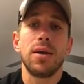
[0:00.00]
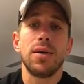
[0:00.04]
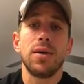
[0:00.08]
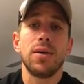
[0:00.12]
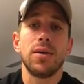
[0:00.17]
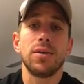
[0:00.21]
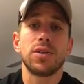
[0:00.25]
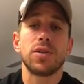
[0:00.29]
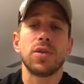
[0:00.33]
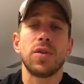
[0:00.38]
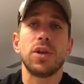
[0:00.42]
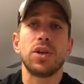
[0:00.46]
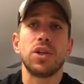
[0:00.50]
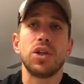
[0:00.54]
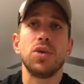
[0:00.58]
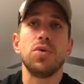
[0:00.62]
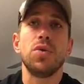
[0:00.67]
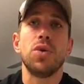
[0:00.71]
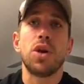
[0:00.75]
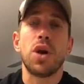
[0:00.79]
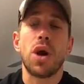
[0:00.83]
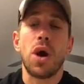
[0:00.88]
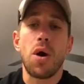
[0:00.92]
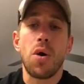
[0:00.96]
so that you
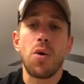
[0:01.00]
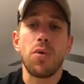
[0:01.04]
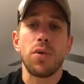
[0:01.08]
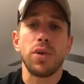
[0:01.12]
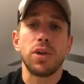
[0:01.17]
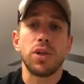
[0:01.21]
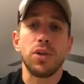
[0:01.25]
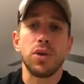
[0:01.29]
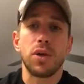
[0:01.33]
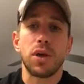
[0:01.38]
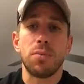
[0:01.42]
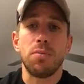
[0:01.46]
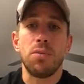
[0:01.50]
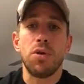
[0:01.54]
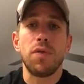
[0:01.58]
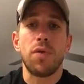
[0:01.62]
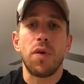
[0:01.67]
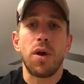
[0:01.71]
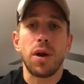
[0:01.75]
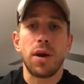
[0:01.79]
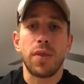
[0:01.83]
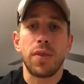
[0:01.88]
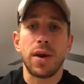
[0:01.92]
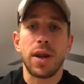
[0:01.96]
know that you can move
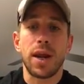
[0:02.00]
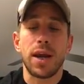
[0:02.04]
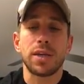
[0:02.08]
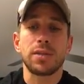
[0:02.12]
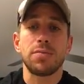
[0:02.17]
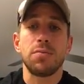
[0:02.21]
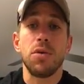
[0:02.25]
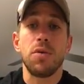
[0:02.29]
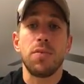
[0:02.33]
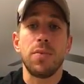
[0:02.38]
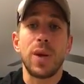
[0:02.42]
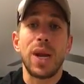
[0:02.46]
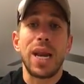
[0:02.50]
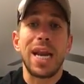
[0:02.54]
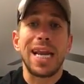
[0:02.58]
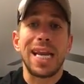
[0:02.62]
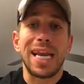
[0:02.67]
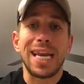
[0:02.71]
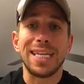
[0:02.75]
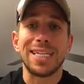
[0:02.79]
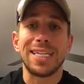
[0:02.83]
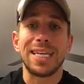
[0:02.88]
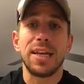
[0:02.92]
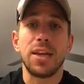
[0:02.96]
on to the next movement and
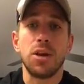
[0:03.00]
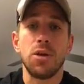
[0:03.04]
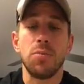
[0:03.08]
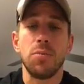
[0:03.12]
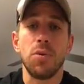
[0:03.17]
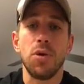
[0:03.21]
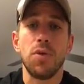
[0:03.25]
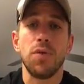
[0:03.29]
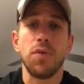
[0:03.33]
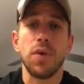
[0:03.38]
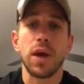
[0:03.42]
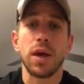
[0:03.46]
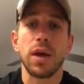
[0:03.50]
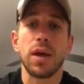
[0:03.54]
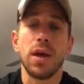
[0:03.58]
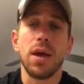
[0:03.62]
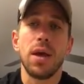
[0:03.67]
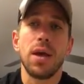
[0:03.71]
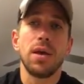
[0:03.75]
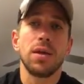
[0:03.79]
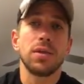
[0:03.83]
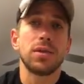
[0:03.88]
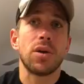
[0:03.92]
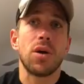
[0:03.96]
continue moving.
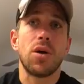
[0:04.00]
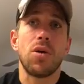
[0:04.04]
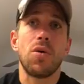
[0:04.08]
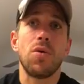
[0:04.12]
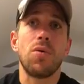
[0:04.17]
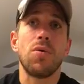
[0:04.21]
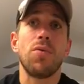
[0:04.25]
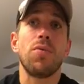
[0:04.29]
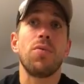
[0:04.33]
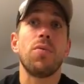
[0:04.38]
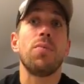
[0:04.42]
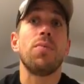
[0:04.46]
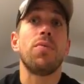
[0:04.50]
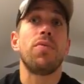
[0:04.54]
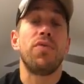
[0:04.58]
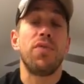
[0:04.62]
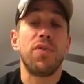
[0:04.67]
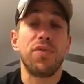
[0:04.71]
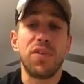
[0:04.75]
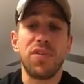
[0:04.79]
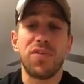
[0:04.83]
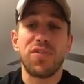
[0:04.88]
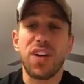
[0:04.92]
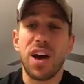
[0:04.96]
So
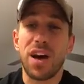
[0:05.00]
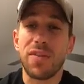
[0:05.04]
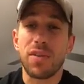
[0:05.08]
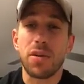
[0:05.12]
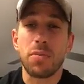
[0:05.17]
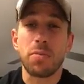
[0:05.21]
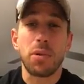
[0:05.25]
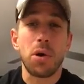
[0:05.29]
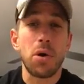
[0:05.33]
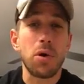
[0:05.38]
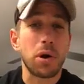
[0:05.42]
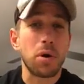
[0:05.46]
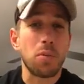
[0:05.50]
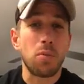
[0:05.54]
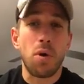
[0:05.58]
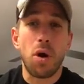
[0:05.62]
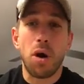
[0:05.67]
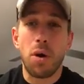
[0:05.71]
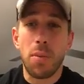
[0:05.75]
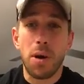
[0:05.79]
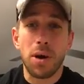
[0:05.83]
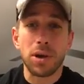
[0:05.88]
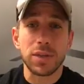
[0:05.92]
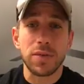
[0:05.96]
55 unbroken
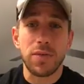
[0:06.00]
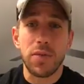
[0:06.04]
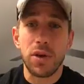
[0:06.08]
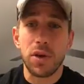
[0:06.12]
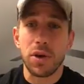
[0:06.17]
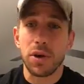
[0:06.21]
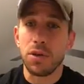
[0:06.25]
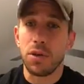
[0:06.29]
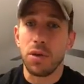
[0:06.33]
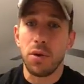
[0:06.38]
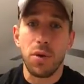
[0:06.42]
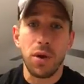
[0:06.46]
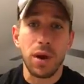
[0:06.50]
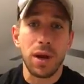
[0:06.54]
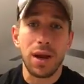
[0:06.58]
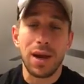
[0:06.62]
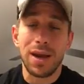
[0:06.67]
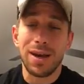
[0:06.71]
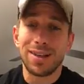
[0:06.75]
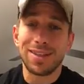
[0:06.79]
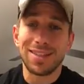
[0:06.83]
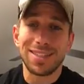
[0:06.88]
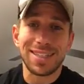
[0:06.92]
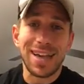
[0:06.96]
wall balls, if you can do it,
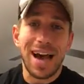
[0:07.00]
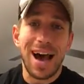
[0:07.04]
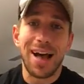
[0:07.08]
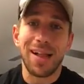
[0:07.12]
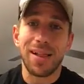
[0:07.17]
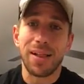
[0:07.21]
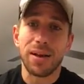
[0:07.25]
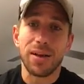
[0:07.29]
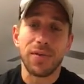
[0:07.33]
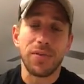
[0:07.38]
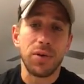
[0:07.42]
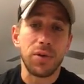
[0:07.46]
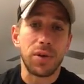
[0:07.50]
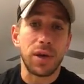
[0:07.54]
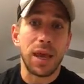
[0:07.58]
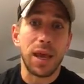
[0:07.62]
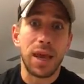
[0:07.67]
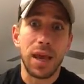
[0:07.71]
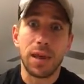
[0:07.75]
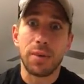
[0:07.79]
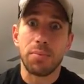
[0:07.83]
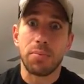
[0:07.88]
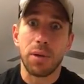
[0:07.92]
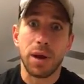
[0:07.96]
solid. If you
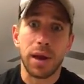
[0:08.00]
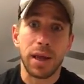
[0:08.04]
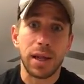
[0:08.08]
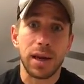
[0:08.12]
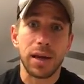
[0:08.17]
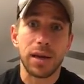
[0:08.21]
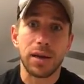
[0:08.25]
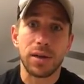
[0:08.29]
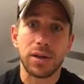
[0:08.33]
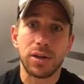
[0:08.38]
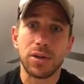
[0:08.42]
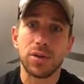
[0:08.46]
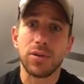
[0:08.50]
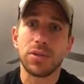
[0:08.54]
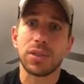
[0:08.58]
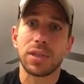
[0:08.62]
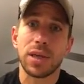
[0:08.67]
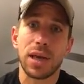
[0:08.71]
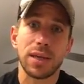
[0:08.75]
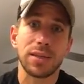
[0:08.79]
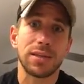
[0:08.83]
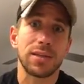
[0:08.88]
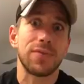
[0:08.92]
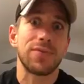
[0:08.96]
can't, break it into 2
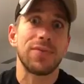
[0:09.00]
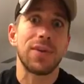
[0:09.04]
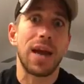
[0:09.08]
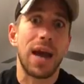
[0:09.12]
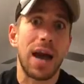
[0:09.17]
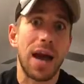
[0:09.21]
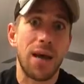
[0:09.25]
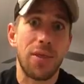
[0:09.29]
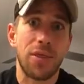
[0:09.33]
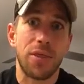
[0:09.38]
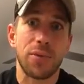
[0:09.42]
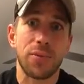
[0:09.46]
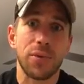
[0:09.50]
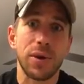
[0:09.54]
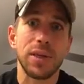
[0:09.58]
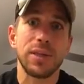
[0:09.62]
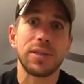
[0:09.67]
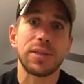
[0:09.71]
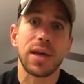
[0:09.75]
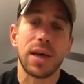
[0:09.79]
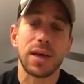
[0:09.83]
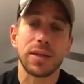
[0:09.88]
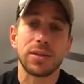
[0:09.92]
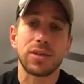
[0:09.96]
sets. If not, 3
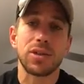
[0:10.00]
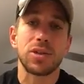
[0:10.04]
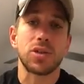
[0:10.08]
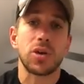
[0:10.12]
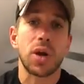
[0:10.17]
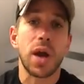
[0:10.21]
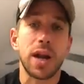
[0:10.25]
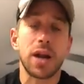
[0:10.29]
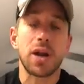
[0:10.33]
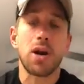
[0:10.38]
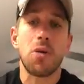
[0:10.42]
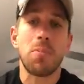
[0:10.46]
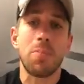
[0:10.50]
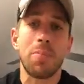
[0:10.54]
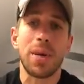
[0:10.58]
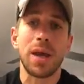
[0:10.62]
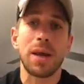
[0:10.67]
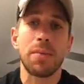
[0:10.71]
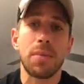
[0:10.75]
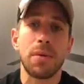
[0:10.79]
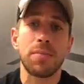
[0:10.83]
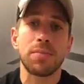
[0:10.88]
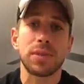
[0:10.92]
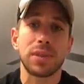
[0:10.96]
sets. Try to go
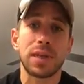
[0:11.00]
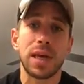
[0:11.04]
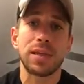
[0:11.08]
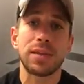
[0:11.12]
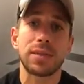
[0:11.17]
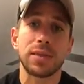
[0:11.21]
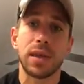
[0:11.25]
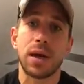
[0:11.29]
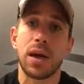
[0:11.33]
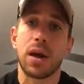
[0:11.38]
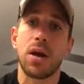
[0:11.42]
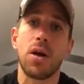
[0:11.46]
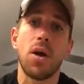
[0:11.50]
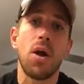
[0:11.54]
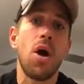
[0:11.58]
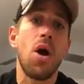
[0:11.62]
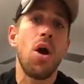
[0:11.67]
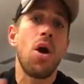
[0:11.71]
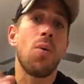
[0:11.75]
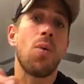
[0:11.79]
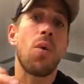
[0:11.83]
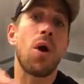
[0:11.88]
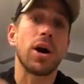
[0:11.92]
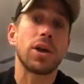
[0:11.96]
minimum sets there.
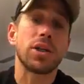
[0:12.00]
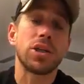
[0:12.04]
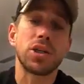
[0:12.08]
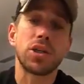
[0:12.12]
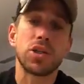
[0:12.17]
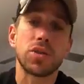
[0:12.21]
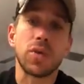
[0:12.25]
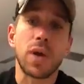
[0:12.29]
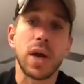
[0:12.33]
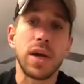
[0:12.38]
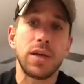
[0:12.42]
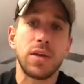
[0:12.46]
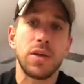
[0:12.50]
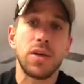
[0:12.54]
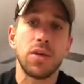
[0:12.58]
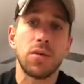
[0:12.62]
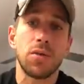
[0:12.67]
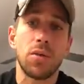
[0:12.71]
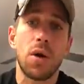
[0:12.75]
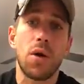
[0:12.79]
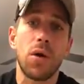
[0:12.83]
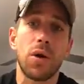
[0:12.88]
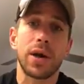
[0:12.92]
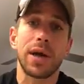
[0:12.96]
Walk straight to your
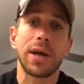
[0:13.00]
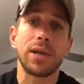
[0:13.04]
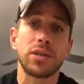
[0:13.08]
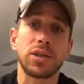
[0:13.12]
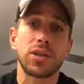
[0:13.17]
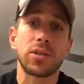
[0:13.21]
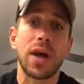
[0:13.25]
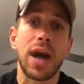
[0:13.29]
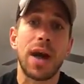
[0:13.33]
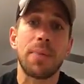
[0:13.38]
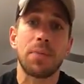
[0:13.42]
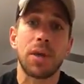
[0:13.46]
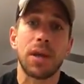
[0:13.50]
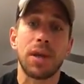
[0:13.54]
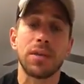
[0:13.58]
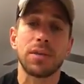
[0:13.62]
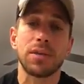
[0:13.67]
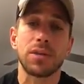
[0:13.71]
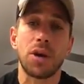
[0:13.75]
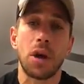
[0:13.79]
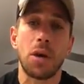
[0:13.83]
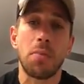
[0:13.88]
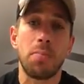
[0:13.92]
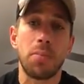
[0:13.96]
rower, get strapped in, and
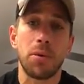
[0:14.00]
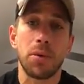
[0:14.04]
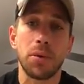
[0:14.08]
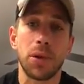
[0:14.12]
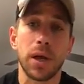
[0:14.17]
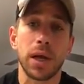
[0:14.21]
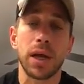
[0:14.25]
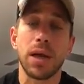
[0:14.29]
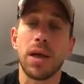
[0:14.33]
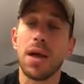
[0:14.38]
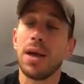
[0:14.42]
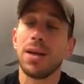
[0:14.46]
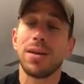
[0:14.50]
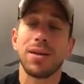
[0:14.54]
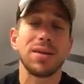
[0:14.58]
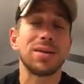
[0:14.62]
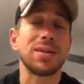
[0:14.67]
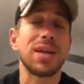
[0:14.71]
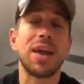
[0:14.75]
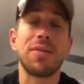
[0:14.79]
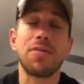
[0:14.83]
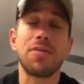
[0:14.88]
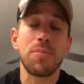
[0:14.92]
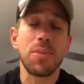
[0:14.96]
start pulling.
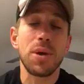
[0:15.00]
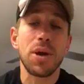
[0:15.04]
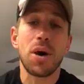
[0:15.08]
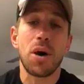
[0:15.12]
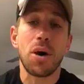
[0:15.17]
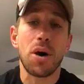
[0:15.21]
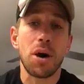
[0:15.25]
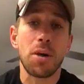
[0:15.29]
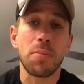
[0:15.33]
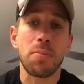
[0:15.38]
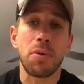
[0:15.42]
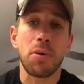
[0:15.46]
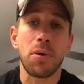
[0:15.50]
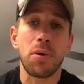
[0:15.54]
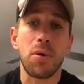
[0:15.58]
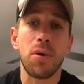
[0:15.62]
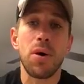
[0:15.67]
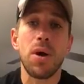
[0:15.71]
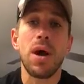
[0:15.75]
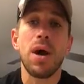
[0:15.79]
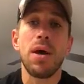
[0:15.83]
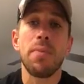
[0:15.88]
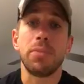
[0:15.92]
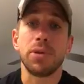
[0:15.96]
Doesn't have a hard pull,
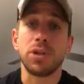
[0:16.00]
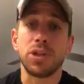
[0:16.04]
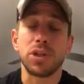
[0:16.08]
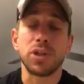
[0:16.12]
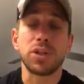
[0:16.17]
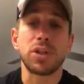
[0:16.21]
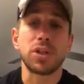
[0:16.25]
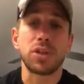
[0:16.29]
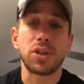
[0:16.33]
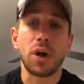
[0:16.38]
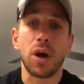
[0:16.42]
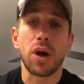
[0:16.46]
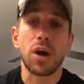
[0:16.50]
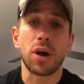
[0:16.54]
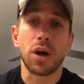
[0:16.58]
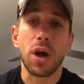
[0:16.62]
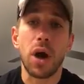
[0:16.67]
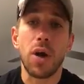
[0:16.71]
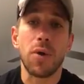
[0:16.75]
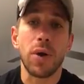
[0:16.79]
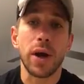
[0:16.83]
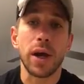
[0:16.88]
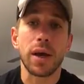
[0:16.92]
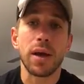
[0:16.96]
but just start
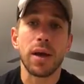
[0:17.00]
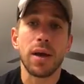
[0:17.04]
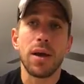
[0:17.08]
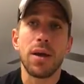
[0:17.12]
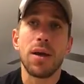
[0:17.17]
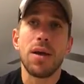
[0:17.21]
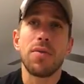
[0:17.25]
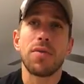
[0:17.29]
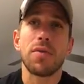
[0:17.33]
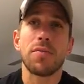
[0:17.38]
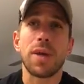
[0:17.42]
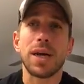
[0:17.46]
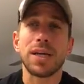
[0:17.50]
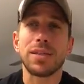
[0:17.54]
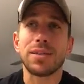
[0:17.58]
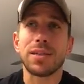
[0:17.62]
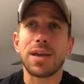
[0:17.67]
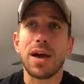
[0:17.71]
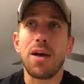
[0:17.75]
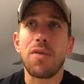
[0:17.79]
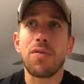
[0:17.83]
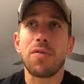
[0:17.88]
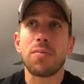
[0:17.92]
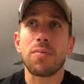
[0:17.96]
going. For
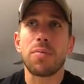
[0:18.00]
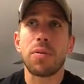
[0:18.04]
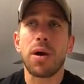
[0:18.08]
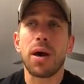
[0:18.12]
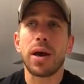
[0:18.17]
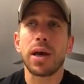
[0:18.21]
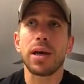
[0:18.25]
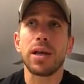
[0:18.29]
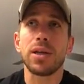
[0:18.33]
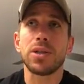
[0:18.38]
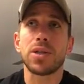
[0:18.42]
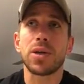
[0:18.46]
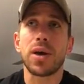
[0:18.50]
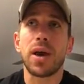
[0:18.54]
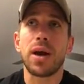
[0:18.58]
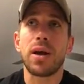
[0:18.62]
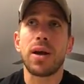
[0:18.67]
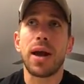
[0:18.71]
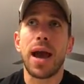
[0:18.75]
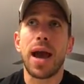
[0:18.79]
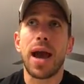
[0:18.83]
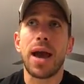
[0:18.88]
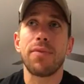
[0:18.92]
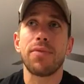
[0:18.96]
myself, I'm probably going to try
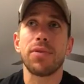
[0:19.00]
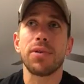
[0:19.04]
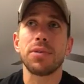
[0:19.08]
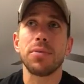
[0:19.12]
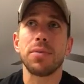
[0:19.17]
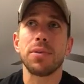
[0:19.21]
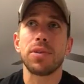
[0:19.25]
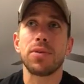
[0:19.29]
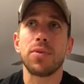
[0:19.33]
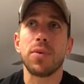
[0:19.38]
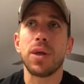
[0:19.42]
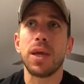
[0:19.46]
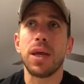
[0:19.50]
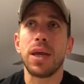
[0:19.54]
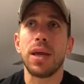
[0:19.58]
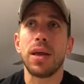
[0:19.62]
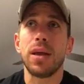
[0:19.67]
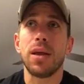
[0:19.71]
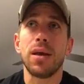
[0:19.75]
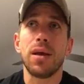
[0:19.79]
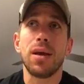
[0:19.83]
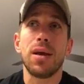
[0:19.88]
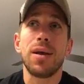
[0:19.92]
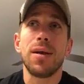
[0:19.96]
to average
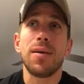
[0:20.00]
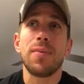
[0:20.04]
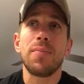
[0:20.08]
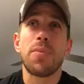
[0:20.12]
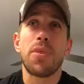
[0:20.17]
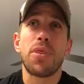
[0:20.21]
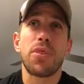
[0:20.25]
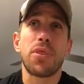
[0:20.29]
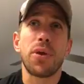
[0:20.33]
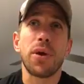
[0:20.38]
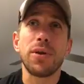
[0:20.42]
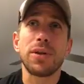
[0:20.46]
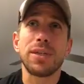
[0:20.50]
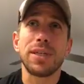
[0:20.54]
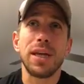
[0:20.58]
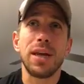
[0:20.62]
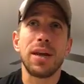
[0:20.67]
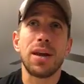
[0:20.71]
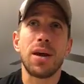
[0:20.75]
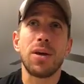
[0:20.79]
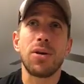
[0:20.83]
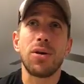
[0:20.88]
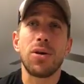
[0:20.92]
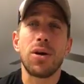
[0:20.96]
between
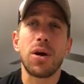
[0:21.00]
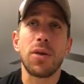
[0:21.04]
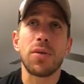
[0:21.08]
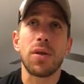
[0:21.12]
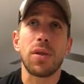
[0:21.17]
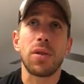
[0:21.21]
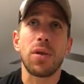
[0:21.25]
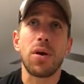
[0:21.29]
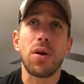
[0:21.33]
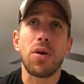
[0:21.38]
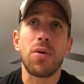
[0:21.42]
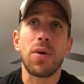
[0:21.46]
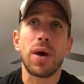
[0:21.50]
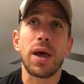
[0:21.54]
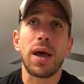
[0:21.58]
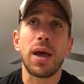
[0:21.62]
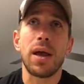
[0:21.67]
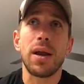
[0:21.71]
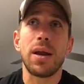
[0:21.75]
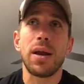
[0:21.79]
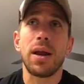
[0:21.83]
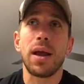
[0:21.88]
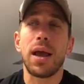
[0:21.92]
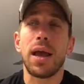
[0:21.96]
1,300 on the low
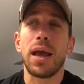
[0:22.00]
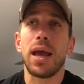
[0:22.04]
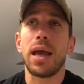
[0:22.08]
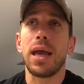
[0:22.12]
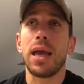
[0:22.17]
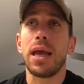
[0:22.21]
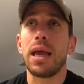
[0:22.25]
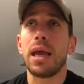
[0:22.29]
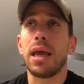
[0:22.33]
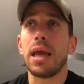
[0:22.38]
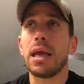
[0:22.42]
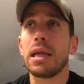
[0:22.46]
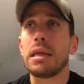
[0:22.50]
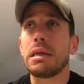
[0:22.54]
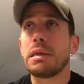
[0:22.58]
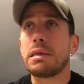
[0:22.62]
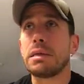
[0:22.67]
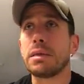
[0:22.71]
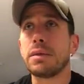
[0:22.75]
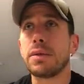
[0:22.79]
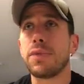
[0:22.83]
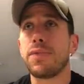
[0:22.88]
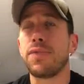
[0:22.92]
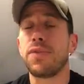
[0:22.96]
end and
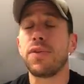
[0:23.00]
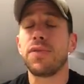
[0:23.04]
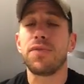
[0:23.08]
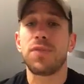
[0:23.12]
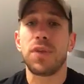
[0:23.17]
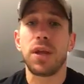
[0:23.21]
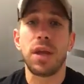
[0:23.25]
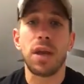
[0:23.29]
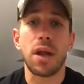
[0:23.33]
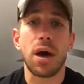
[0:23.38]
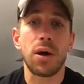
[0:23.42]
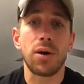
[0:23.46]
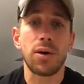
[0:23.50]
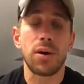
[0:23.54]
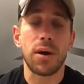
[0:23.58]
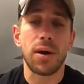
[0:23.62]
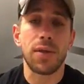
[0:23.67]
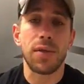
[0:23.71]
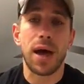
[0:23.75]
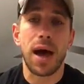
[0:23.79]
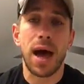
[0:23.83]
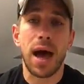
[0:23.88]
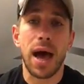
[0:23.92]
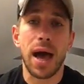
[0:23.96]
1,500 on
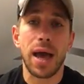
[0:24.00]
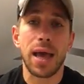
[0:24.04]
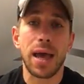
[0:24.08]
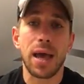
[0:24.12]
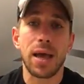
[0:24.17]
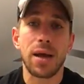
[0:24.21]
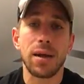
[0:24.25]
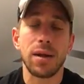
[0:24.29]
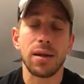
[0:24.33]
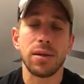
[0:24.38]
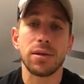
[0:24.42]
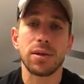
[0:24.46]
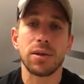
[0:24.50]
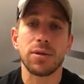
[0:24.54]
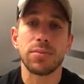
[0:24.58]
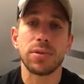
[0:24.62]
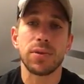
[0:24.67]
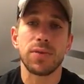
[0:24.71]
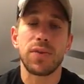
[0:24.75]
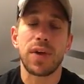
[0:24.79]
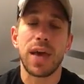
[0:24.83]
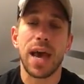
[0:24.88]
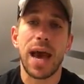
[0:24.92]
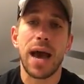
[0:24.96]
the high end in terms
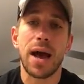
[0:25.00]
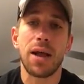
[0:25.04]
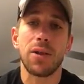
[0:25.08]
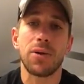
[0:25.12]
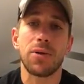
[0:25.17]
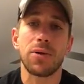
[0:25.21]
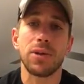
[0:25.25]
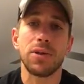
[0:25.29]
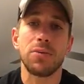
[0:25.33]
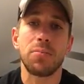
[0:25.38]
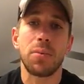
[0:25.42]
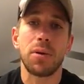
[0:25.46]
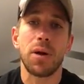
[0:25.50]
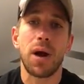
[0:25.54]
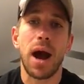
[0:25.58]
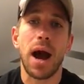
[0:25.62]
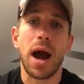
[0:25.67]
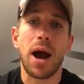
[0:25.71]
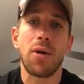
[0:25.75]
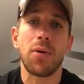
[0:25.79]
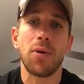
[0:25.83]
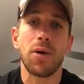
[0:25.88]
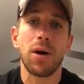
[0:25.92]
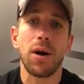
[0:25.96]
of calories per
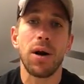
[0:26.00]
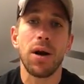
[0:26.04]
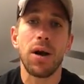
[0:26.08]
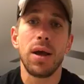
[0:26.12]
hour.